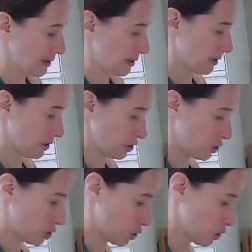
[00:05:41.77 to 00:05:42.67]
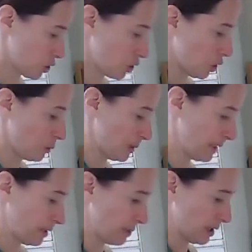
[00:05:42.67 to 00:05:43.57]
So just
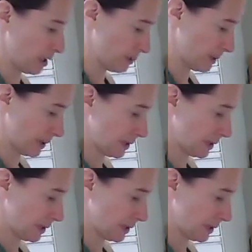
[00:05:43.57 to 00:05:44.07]
chopping them up.